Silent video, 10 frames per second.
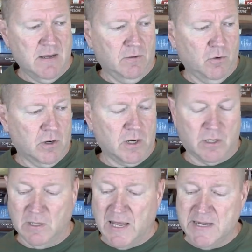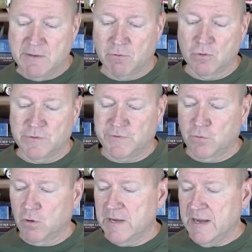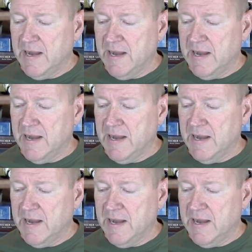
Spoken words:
Laura Kolodny wrote the story,